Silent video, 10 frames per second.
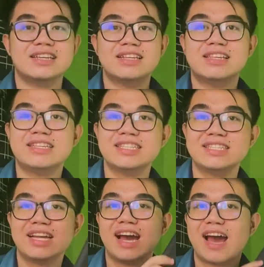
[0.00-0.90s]
this
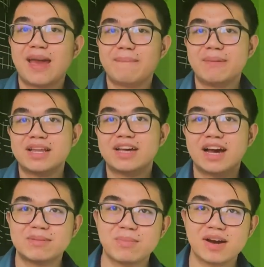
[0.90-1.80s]
is the iPad
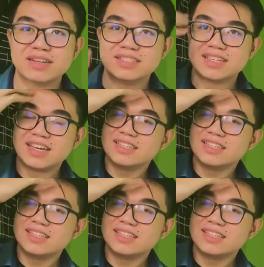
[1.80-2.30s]
unboxing,